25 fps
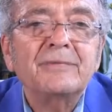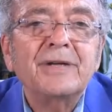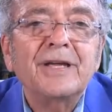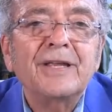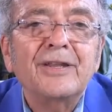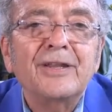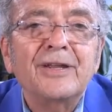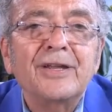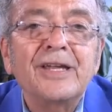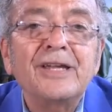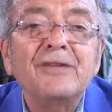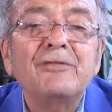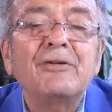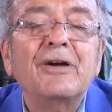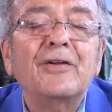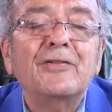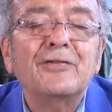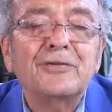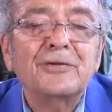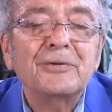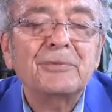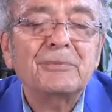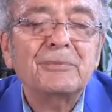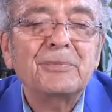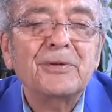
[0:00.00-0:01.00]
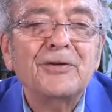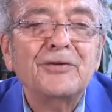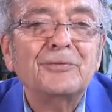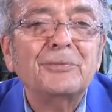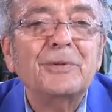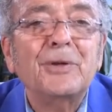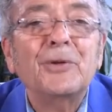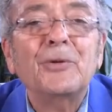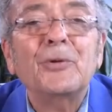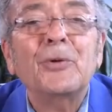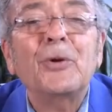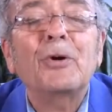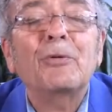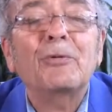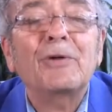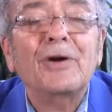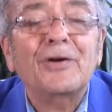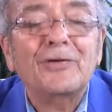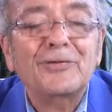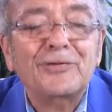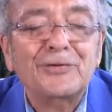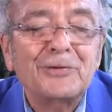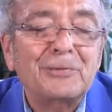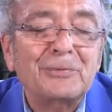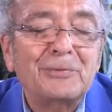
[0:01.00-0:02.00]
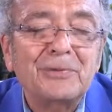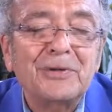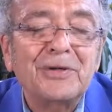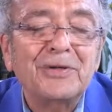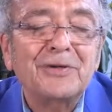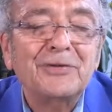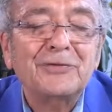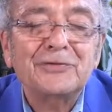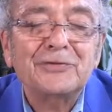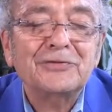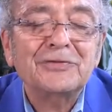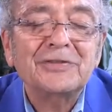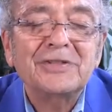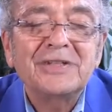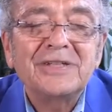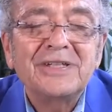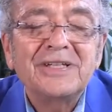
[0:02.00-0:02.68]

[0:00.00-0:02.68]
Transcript: May he rest in peace. May they all rest in peace.